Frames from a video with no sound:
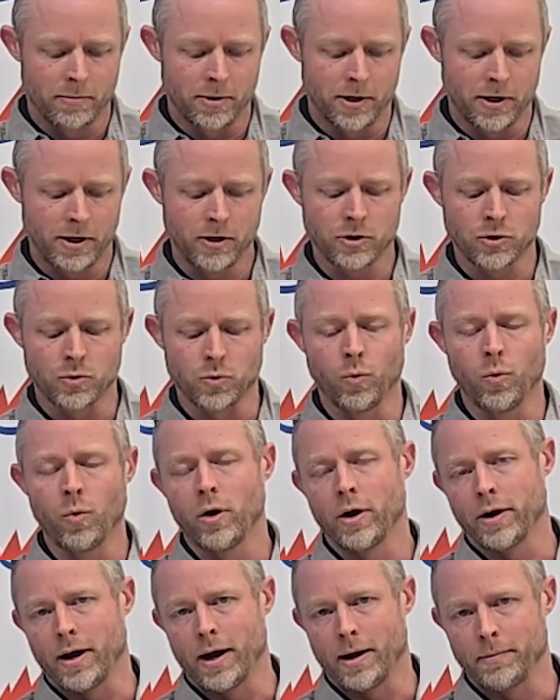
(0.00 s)
But here's
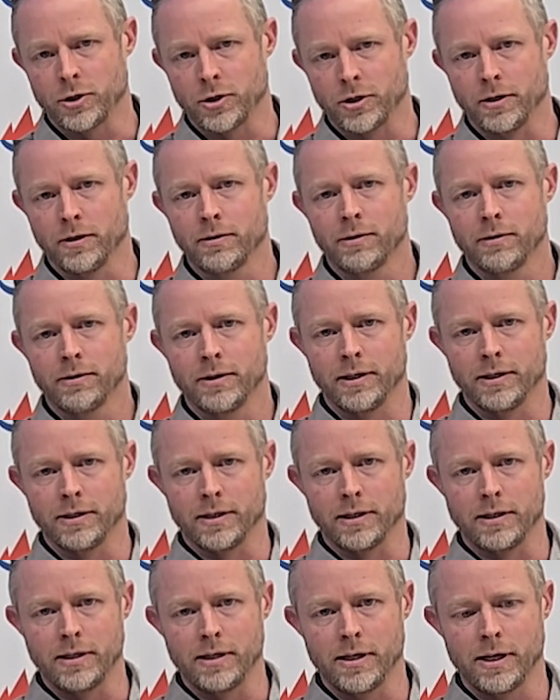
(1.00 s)
one option, is
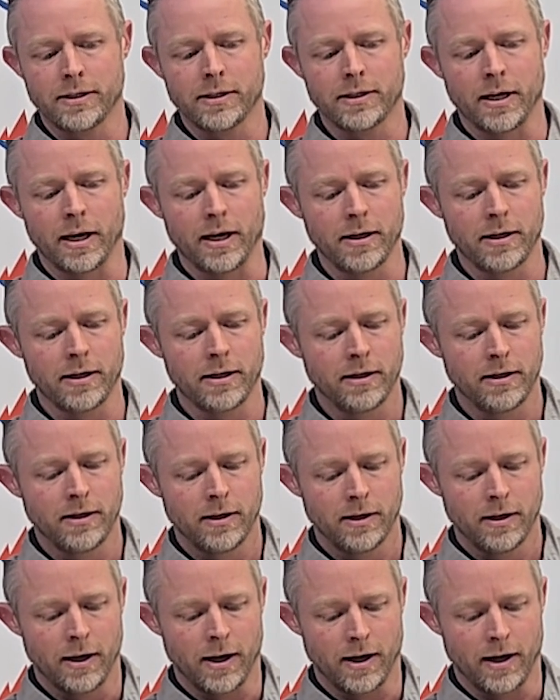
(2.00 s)
a
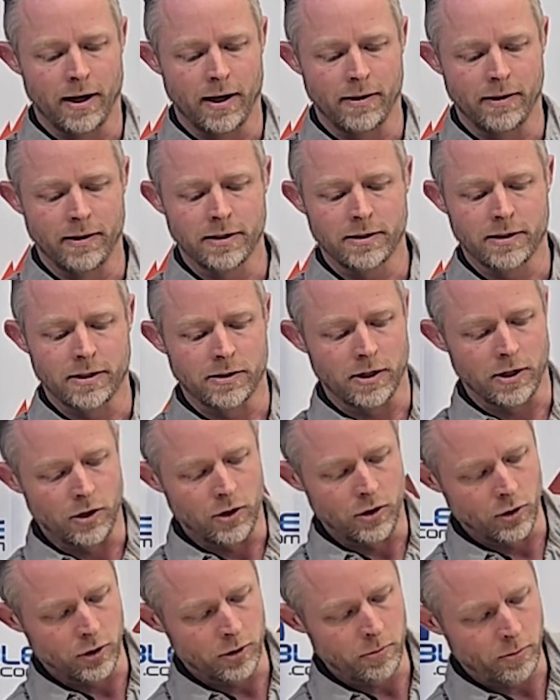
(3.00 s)
DS8. This is a
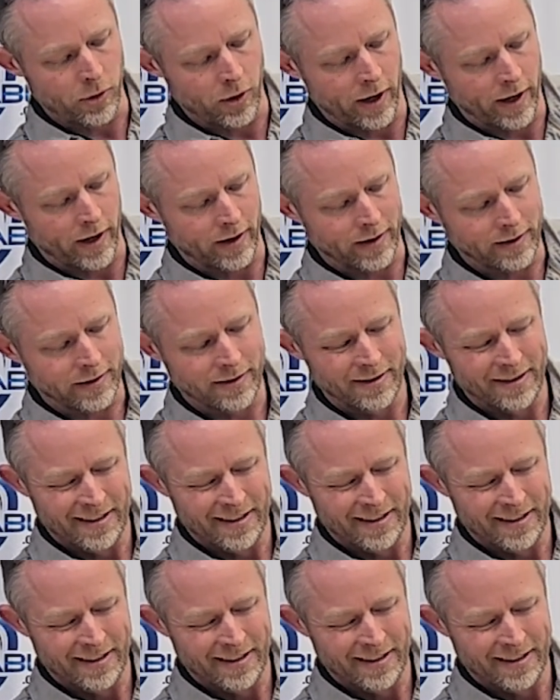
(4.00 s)
good product.